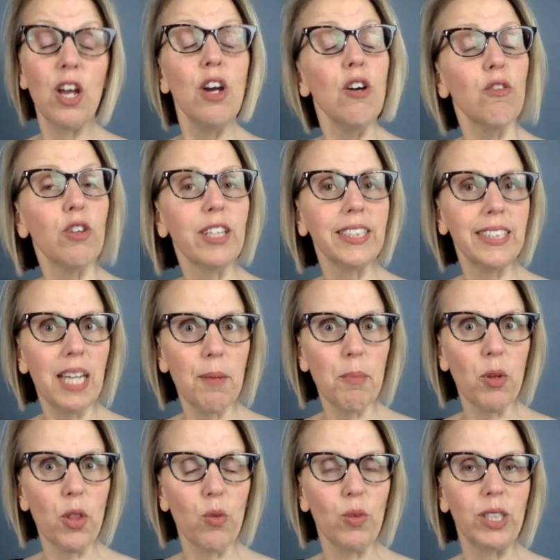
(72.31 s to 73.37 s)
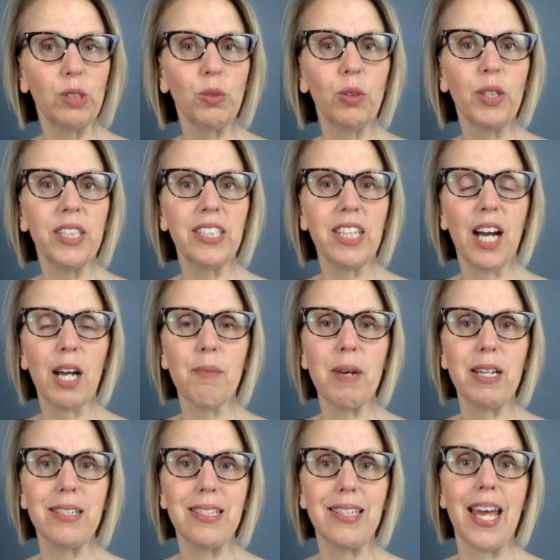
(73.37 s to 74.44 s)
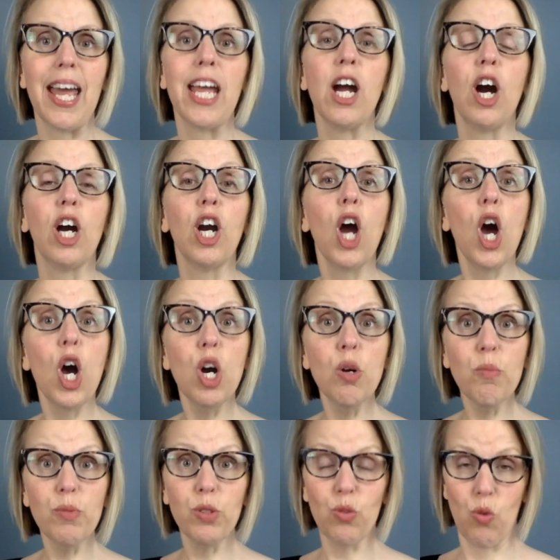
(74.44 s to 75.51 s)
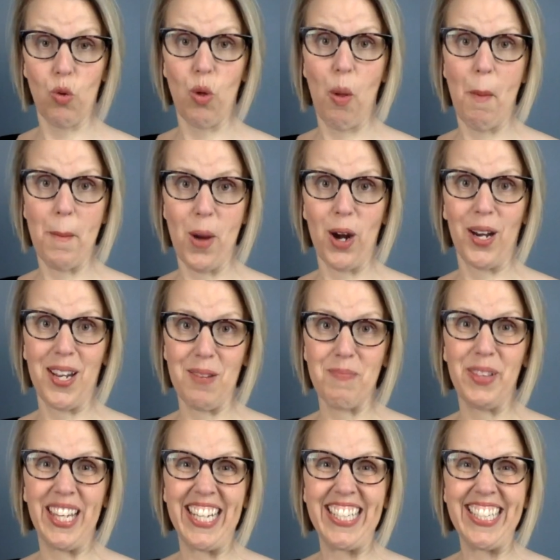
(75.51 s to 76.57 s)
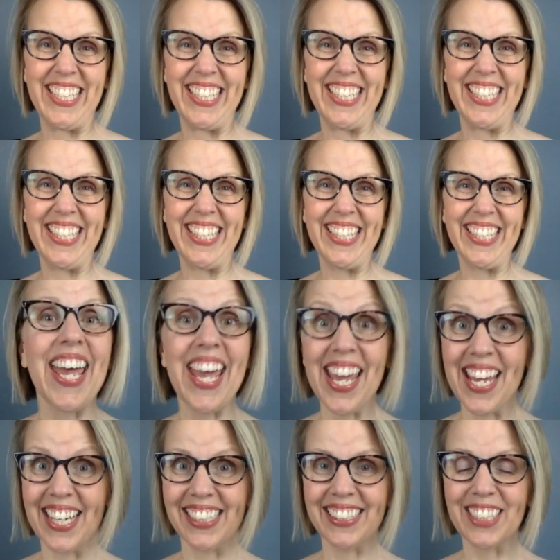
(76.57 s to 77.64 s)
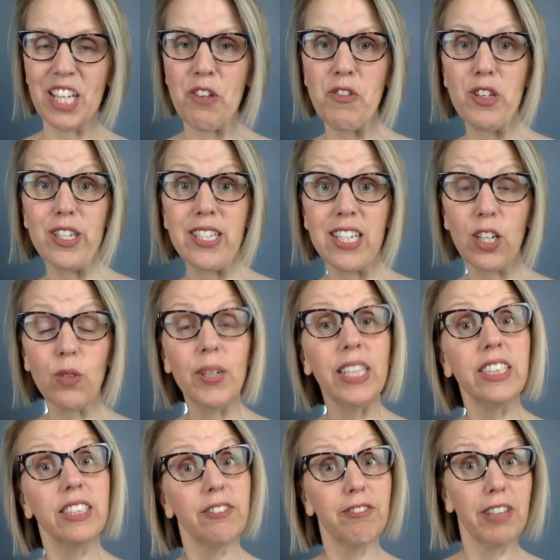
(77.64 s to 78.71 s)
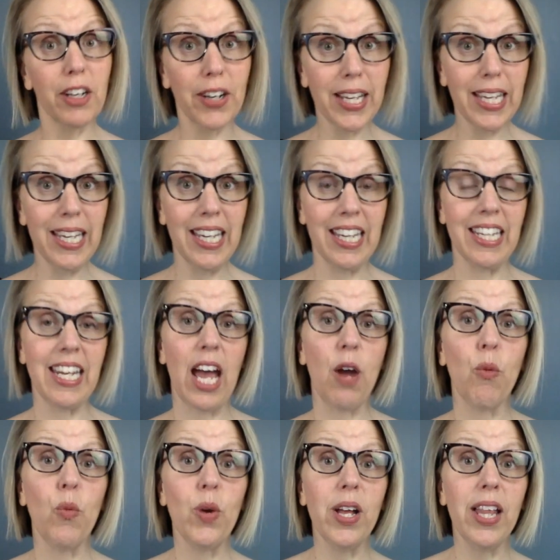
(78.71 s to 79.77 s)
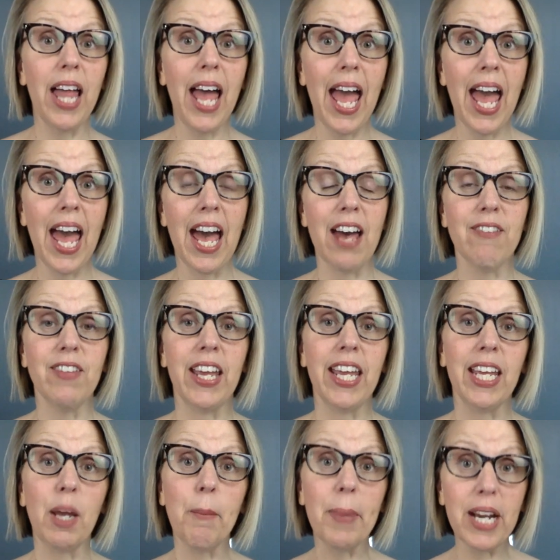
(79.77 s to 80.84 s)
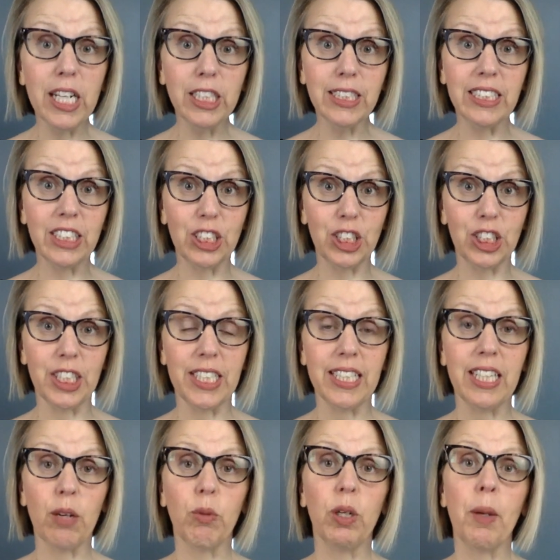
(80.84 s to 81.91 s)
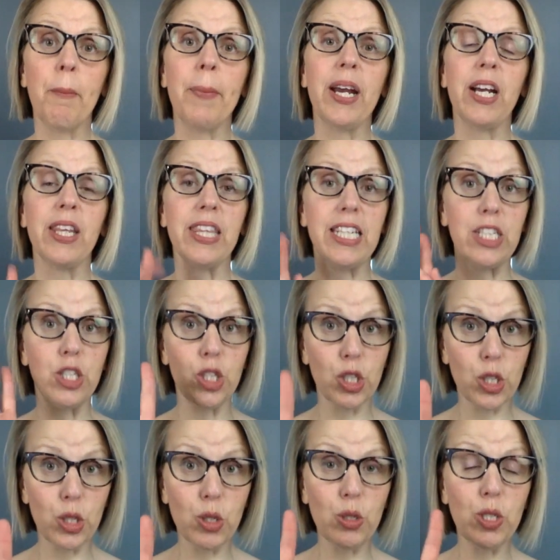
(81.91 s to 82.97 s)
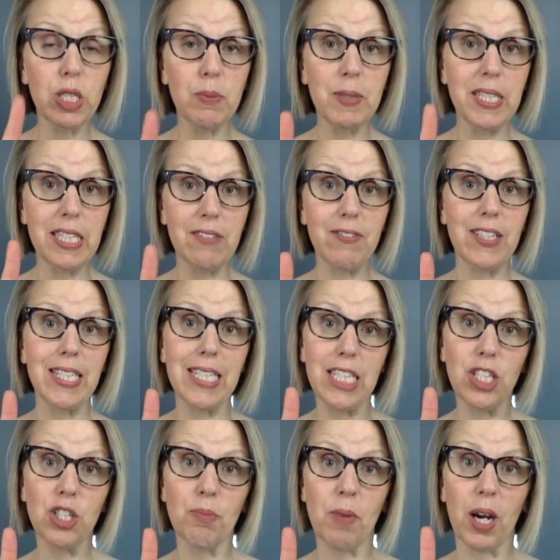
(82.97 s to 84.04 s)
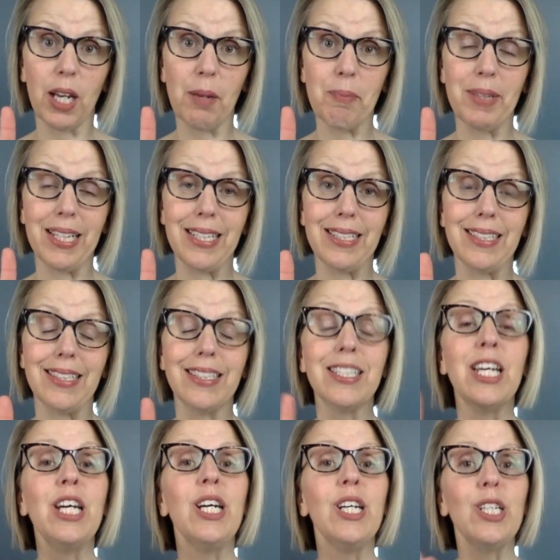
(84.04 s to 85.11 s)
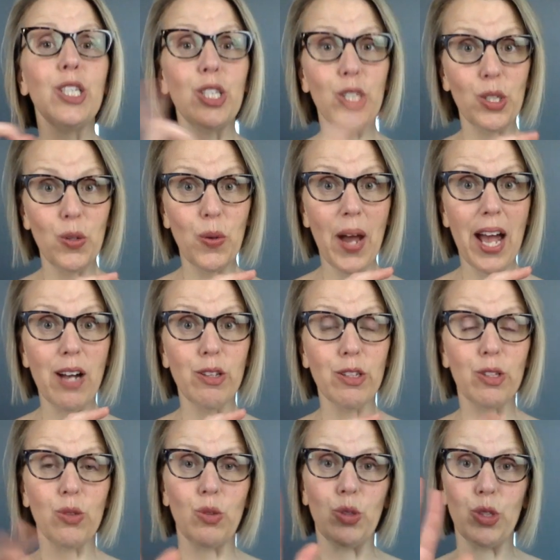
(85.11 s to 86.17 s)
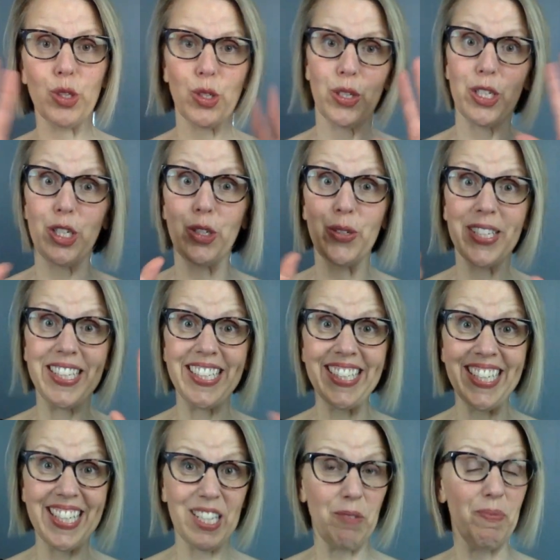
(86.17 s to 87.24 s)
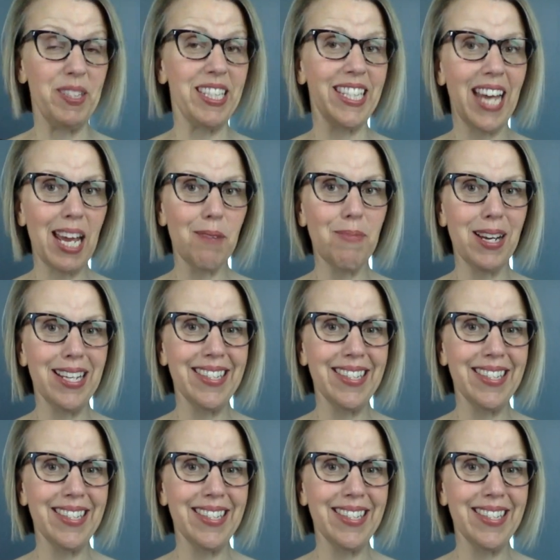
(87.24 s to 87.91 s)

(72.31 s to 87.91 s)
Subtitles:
For example, the ones we're going to talk about today are homeschool marketplaces. And if you'll stick around to the very end, I will have a comparison sheet that will compare these 2 specific teacher marketplaces to Outschool so that you can see them side by